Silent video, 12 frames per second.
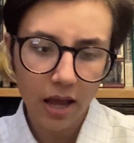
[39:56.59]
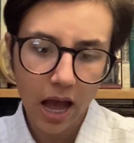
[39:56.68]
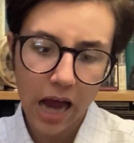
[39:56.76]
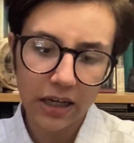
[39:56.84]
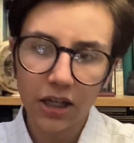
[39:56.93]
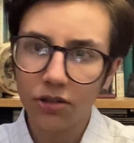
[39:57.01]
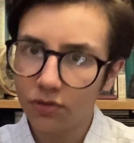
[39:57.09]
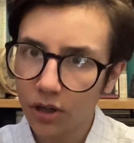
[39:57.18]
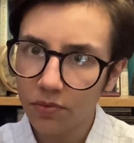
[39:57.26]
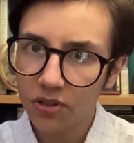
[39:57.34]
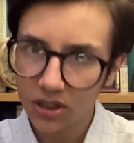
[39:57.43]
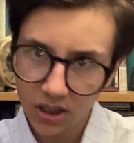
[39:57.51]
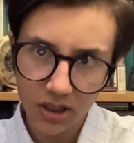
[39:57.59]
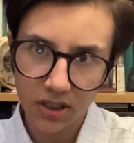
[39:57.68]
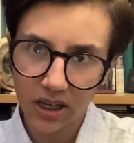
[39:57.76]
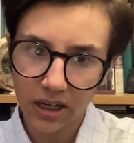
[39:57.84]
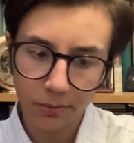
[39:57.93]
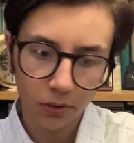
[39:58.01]
And yet you don't see this
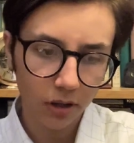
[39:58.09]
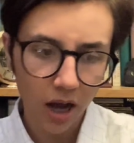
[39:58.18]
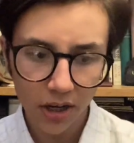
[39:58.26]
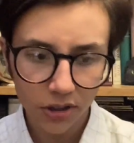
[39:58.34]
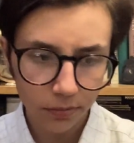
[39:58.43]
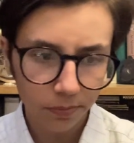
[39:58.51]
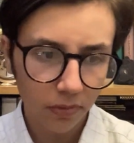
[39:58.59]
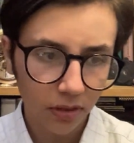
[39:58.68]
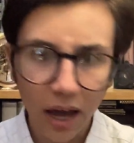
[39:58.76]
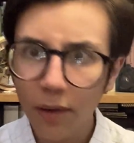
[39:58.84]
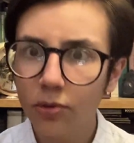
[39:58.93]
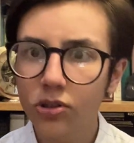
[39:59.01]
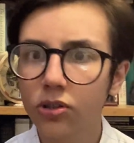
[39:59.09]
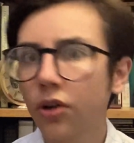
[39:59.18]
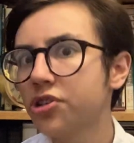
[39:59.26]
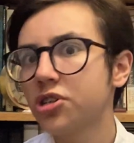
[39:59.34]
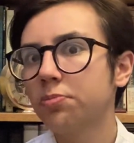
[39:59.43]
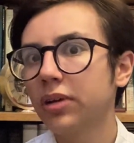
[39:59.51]
anymore. And that was
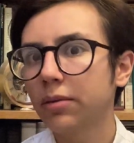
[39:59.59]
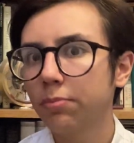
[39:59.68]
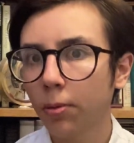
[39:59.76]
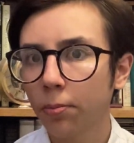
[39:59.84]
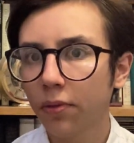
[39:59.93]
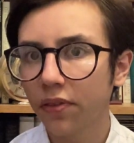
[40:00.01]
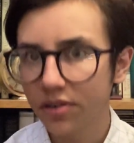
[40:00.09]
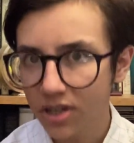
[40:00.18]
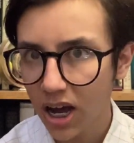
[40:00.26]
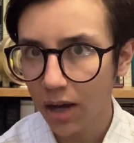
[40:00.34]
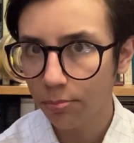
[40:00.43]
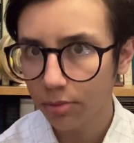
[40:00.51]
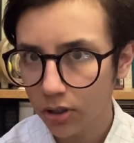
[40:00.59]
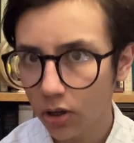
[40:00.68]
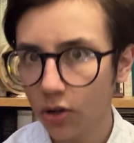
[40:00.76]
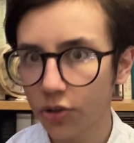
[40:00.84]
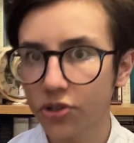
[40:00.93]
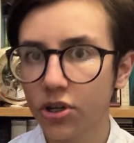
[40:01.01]
not as big a problem at the time,
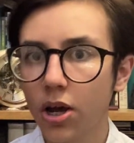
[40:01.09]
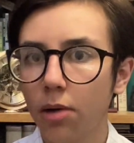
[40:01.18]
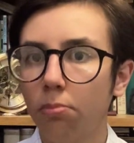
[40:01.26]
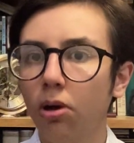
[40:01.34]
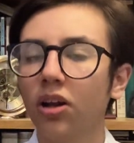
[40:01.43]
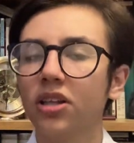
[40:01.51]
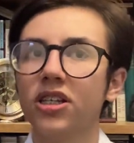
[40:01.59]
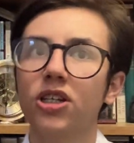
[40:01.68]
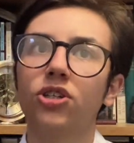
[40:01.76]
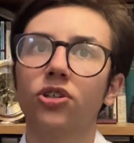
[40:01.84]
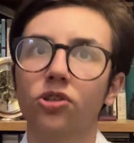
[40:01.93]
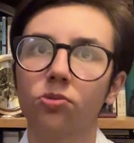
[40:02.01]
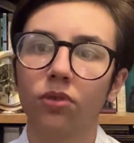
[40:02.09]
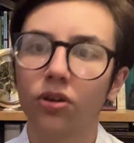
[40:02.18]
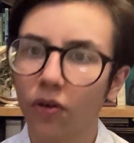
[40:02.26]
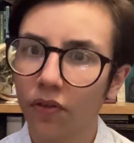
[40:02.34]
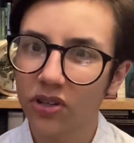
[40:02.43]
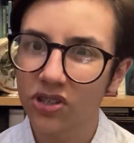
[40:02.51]
because politicians were
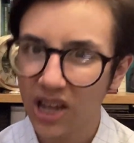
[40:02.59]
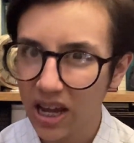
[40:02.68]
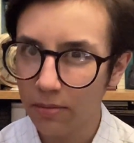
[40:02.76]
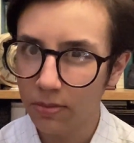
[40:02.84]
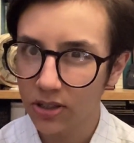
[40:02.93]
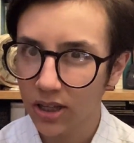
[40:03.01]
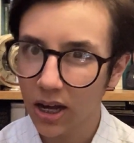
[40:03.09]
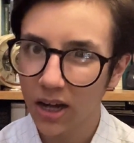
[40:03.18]
not the same as they are